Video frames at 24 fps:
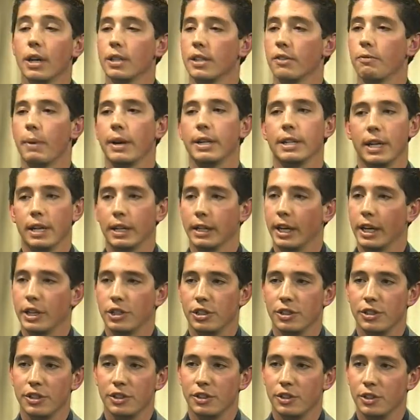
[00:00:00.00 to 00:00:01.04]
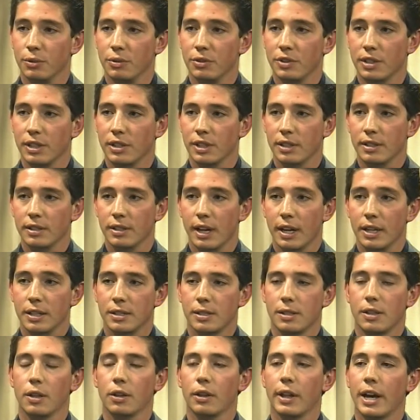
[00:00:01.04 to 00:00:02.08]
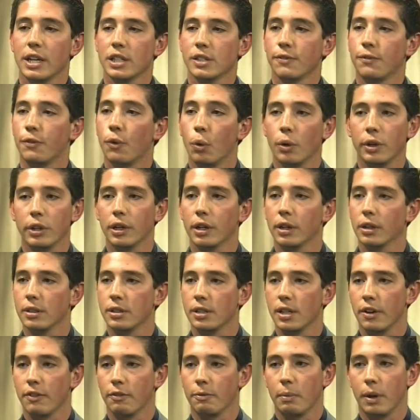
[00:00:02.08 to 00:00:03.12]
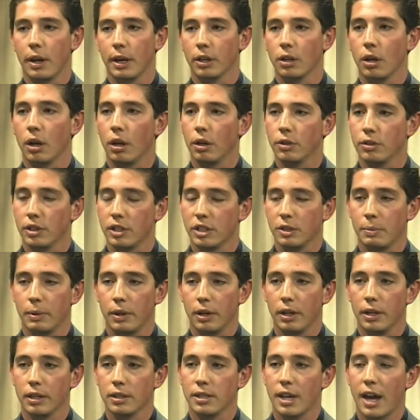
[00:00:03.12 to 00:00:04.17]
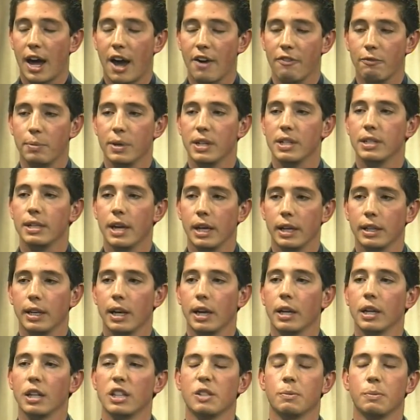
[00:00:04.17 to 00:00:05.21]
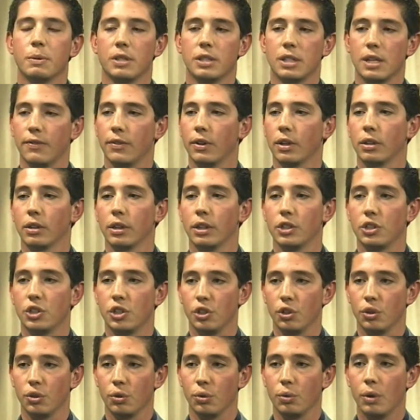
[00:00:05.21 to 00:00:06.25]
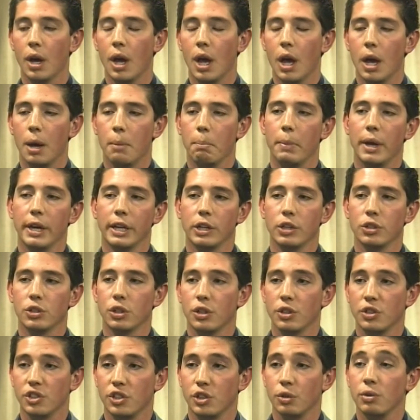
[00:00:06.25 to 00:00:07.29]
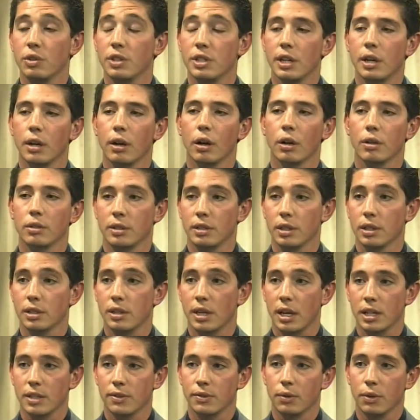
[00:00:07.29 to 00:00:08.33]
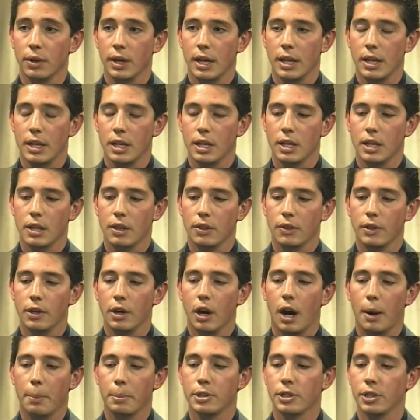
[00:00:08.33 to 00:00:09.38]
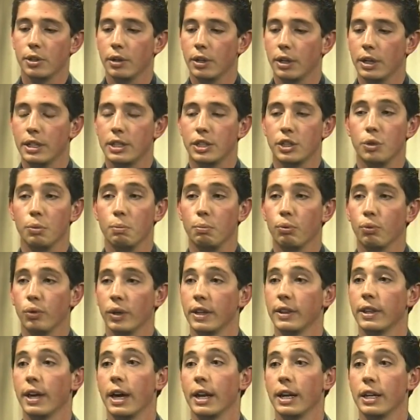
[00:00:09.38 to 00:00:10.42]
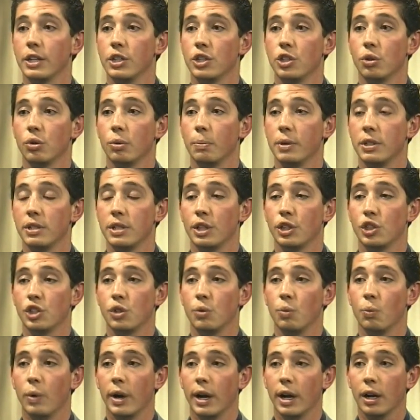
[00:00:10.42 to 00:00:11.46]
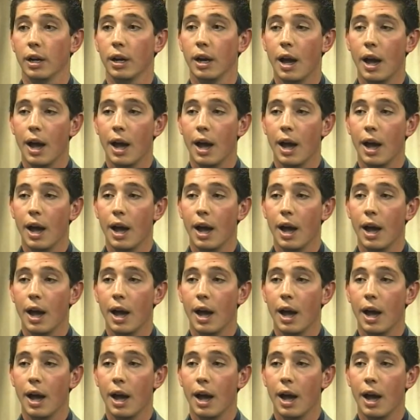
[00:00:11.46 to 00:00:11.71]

of my dedication to student success. Okay. The last four years of my college experience have been dedicated specifically to making sure the students here are successful. And the opportunity to bring that into a position where